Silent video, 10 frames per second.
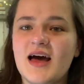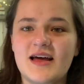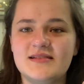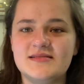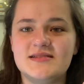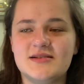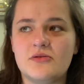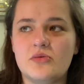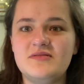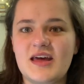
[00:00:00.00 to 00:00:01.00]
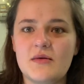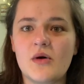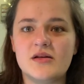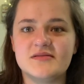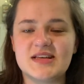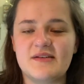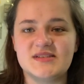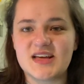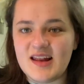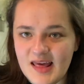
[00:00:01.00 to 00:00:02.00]
And on day one, I was having
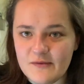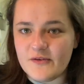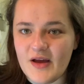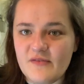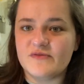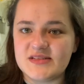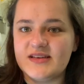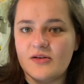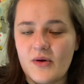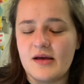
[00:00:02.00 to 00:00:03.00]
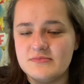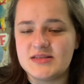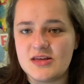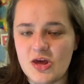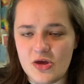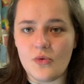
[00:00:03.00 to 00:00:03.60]
to click through every single M C Q